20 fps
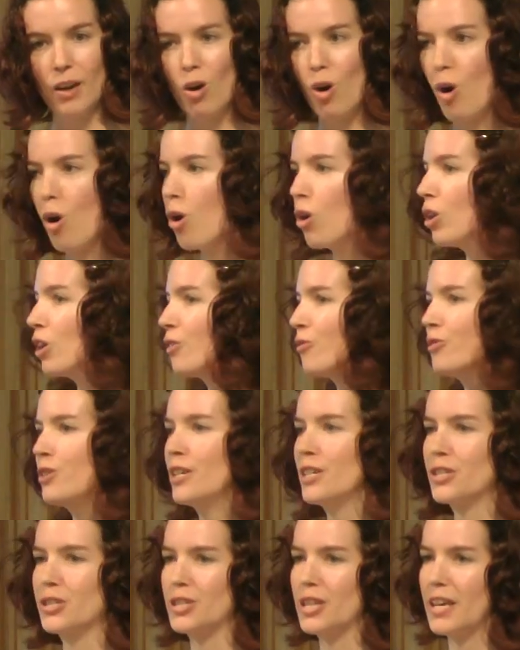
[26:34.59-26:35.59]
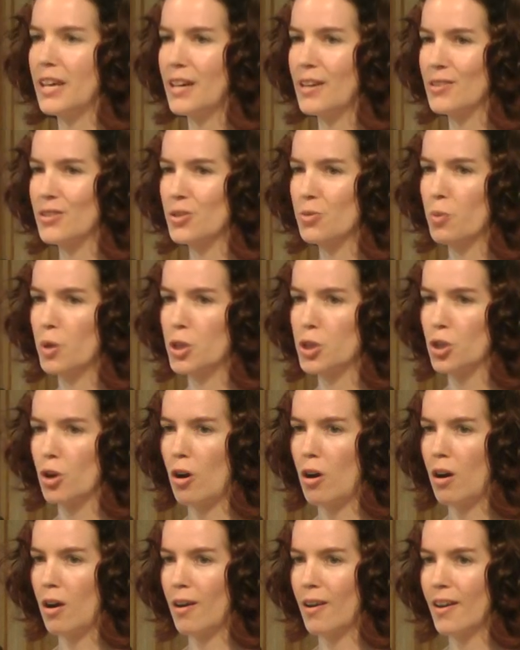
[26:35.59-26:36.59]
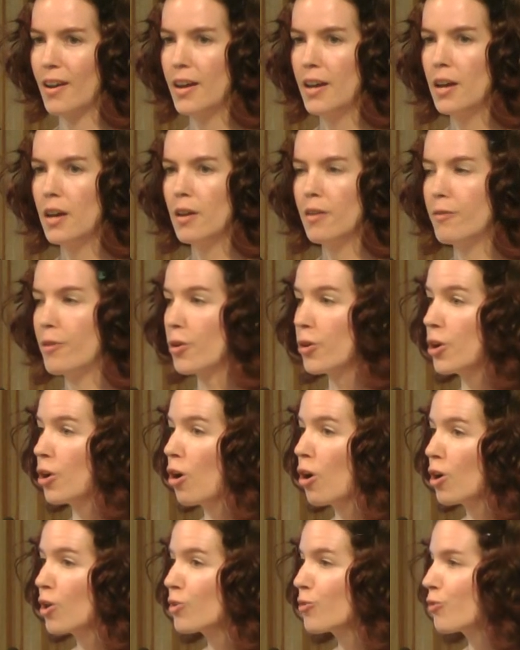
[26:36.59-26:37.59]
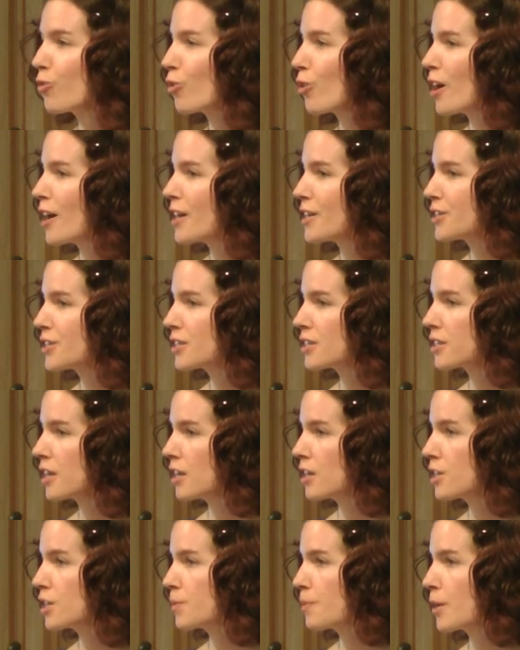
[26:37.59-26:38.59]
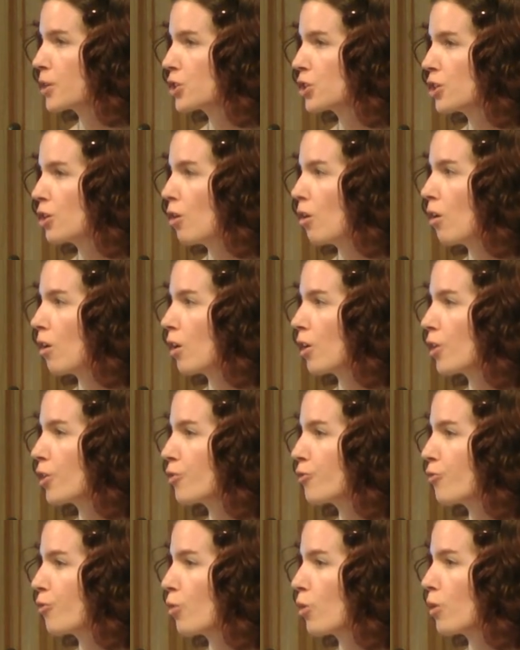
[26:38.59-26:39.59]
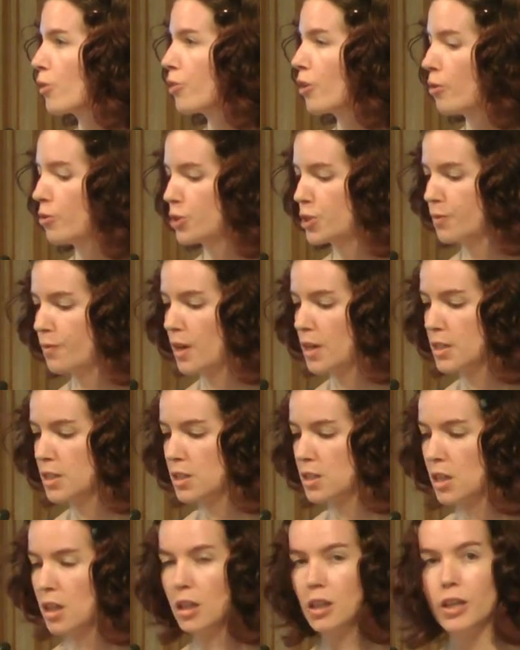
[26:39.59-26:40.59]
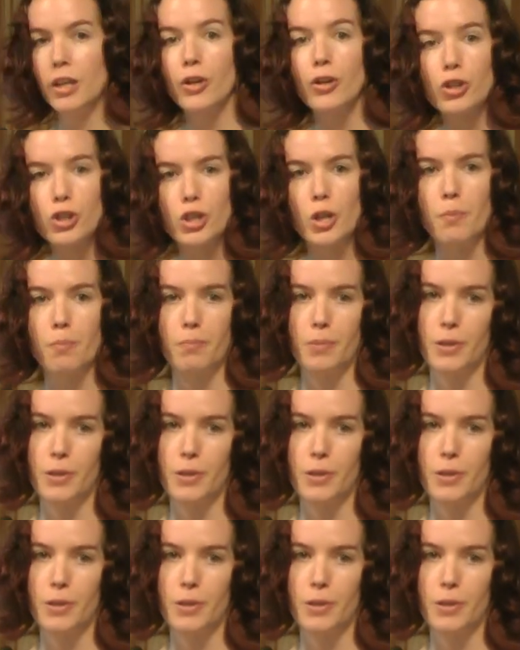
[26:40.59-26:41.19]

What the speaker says: All of these things which are very hard for us, and especially hard for those of us in leadership